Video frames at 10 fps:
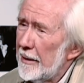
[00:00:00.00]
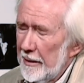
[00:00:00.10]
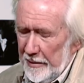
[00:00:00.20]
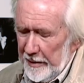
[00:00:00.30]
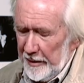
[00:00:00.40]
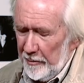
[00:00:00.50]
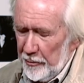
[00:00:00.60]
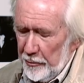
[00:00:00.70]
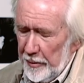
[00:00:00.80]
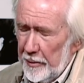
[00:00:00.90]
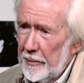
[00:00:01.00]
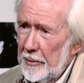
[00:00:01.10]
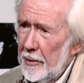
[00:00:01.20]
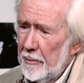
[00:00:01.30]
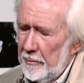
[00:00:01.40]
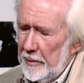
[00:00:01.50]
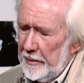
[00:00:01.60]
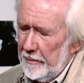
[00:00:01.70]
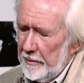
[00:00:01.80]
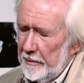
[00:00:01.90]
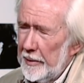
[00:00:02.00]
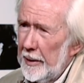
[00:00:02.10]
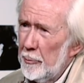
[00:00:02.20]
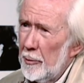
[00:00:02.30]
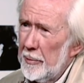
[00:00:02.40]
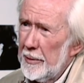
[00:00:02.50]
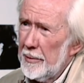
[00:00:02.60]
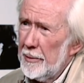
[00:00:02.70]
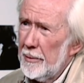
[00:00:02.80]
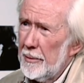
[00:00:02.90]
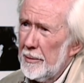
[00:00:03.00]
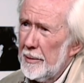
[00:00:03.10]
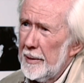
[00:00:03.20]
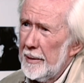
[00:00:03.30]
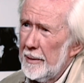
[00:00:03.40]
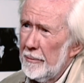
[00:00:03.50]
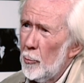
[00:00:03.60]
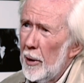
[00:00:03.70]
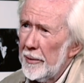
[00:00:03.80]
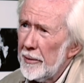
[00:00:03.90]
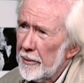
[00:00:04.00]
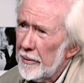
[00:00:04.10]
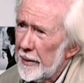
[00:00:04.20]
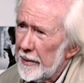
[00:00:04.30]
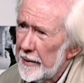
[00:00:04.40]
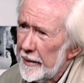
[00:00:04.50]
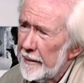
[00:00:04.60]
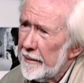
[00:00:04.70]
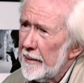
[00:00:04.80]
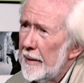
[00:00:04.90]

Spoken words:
It said M3 on top, but it enabled me to use the winder underneath.